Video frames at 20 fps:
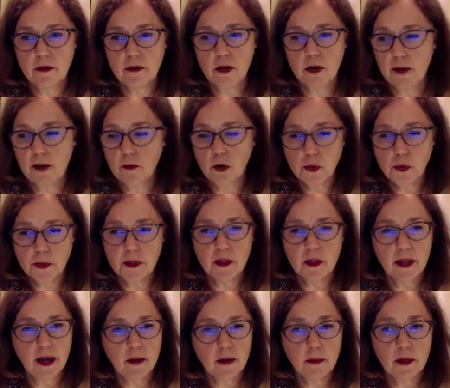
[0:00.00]
and I've worked with a
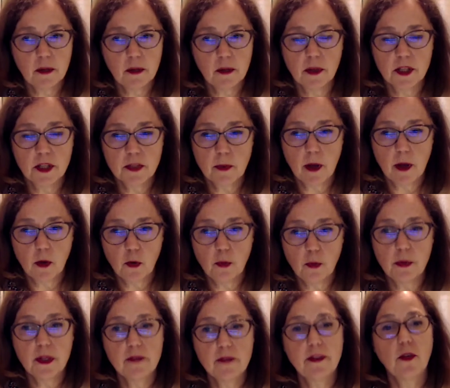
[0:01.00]
lot of people as well who
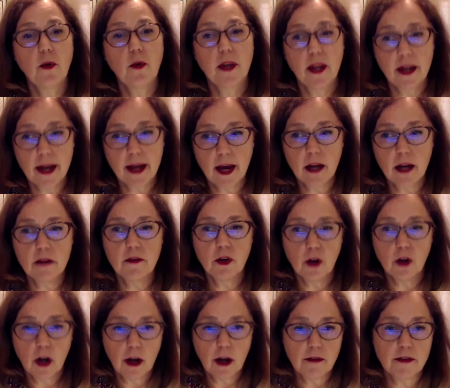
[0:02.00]
believe you get out of
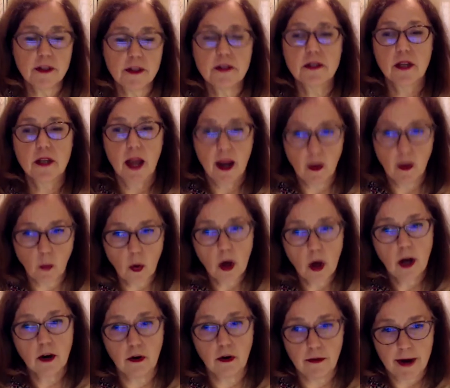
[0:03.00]
your office and
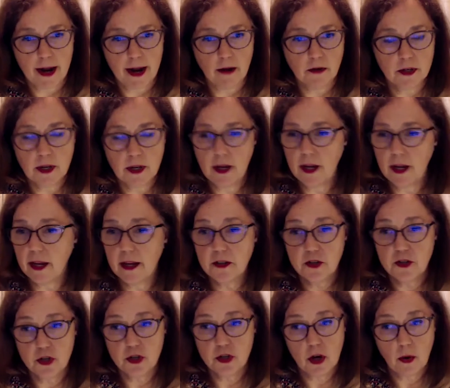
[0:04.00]
walk around and get
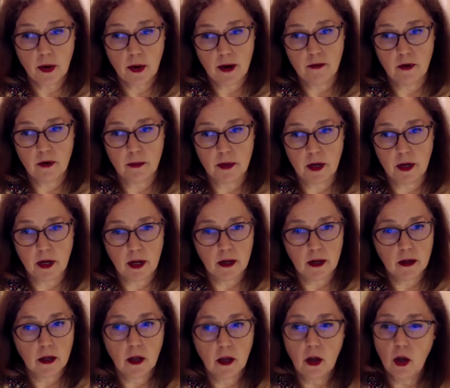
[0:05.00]
to know everybody.
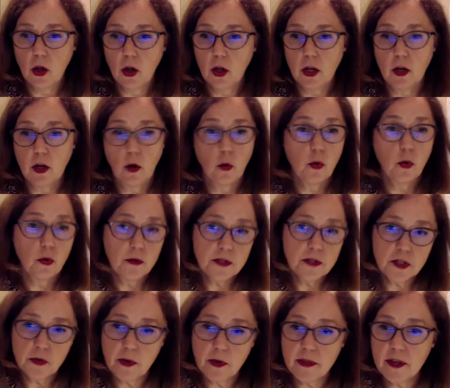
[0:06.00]
You know, who's doing the